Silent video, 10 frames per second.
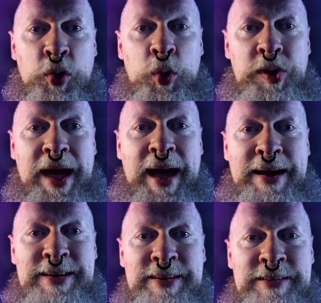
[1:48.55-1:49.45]
old
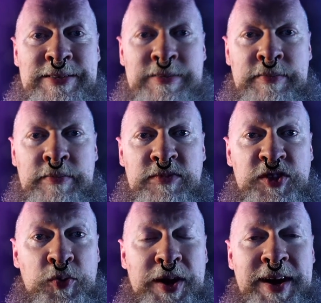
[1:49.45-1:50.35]
hat. So,
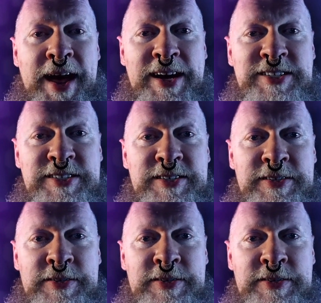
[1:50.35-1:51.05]
what next?